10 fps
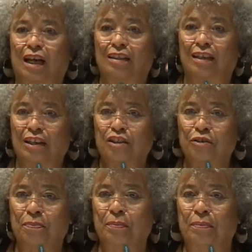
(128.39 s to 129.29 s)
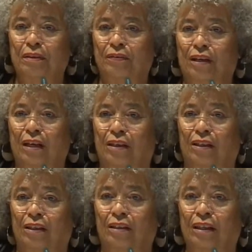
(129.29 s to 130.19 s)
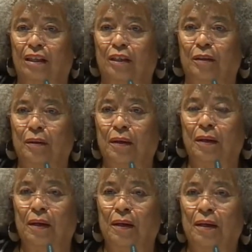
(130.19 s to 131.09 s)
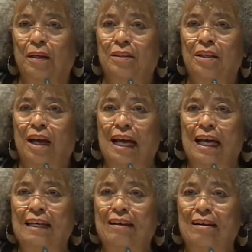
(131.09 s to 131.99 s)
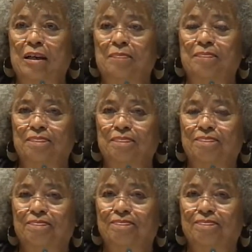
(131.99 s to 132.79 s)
other people of color. So I am